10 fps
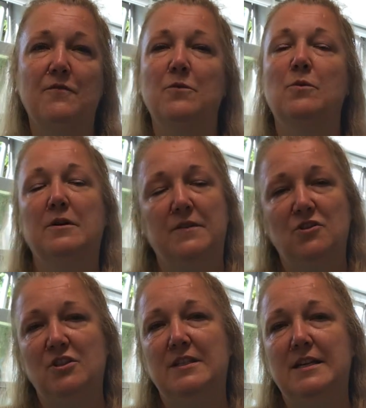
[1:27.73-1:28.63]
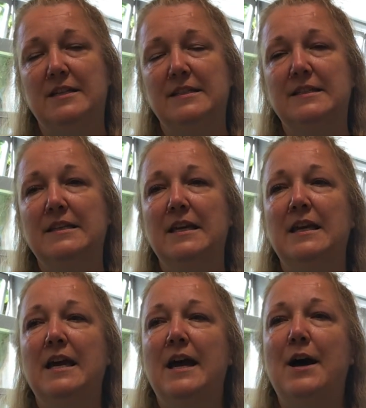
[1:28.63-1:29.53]
the work that she does.
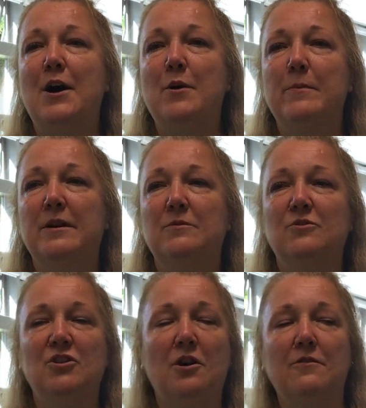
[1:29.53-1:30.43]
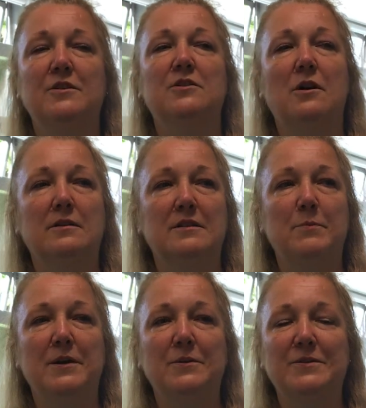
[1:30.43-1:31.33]
And she often talks
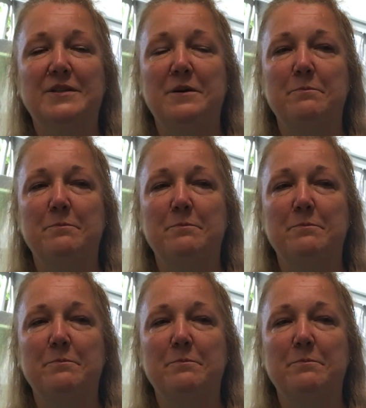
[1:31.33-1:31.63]
about